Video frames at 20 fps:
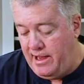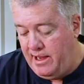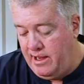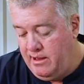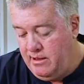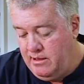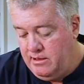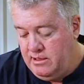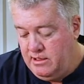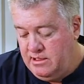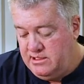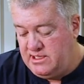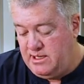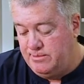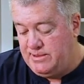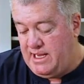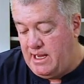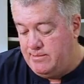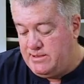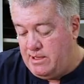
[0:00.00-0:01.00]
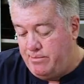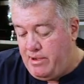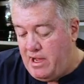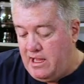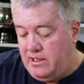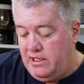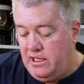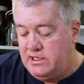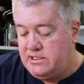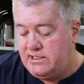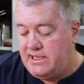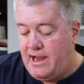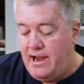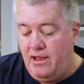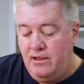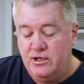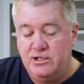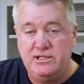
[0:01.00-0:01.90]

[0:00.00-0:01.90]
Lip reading: Sometimes a potluck style,